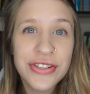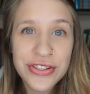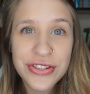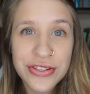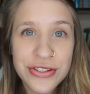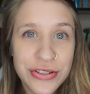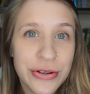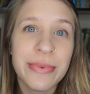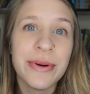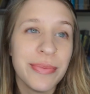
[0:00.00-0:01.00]

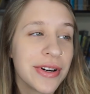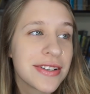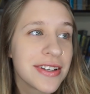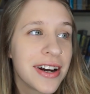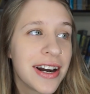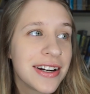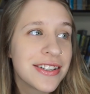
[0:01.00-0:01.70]
stupid books are.